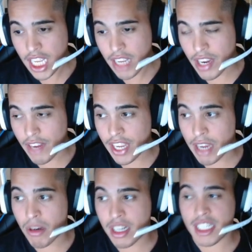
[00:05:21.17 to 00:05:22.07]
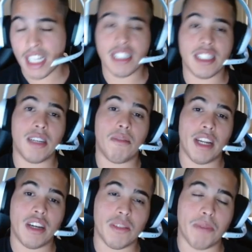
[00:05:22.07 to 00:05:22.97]
Maybe he wanted to sell it to someone
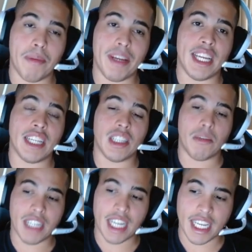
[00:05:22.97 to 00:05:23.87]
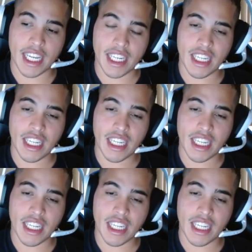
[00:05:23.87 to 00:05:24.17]
else. Maybe someone that can